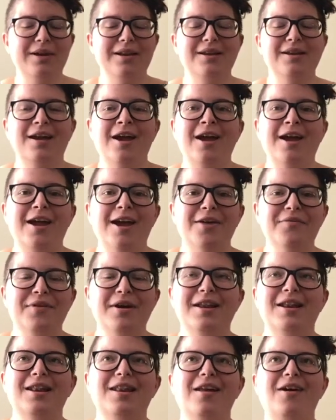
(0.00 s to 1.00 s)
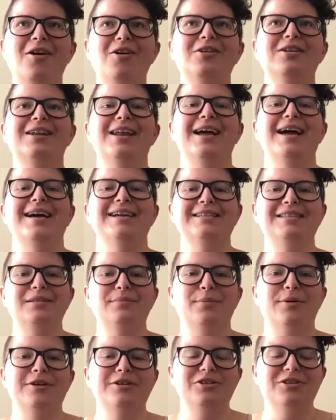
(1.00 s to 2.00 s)
and I have at long
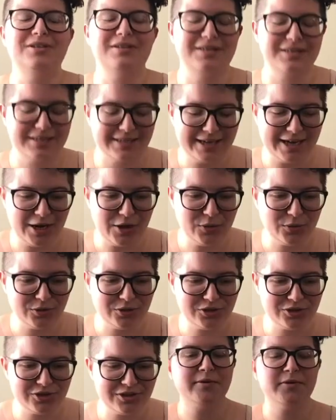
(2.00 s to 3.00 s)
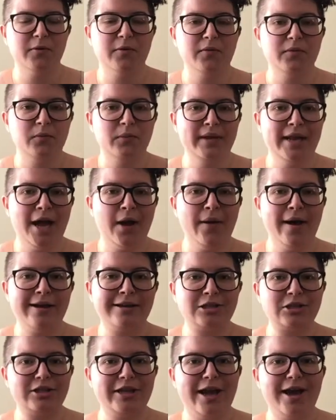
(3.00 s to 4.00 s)
last purchased a couch. So we now
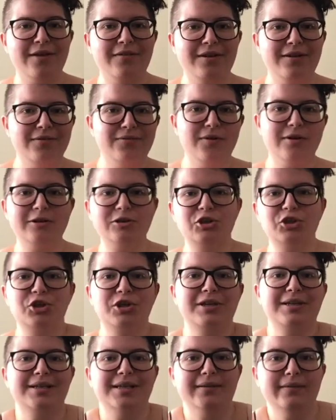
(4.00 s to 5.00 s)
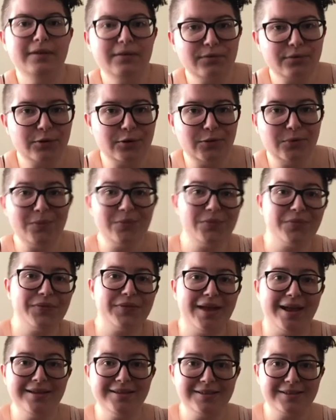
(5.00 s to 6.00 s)
actually have a functioning living room.
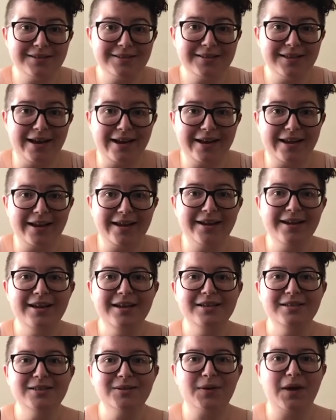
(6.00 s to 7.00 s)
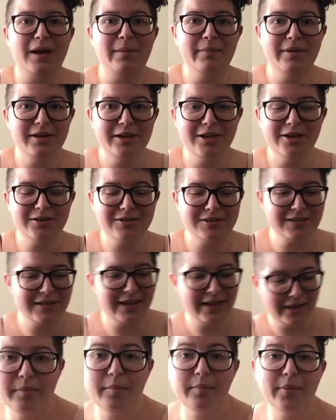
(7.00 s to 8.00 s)
That's exciting. So I'm in here
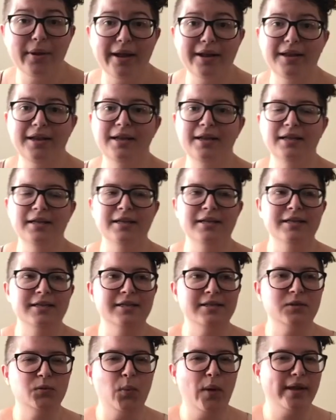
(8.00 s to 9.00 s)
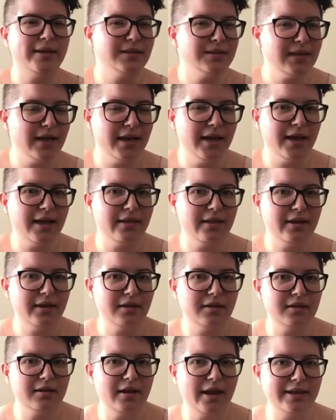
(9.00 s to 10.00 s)
today, but it is Wednesday, I
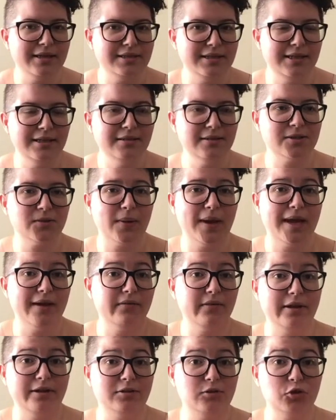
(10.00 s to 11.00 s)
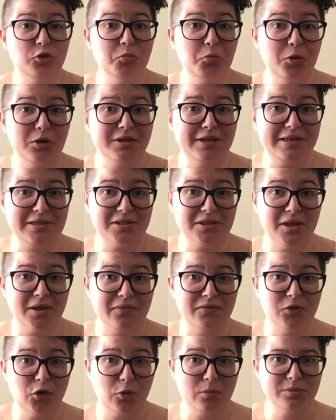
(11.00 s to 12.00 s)
think, the 19th. So I have like 2 more days
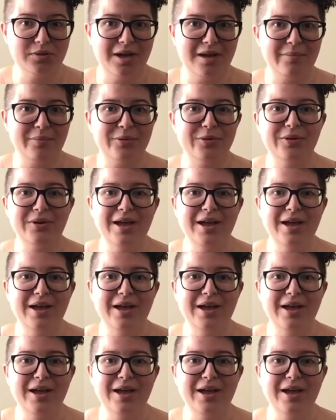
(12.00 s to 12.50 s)
of Tome Topple,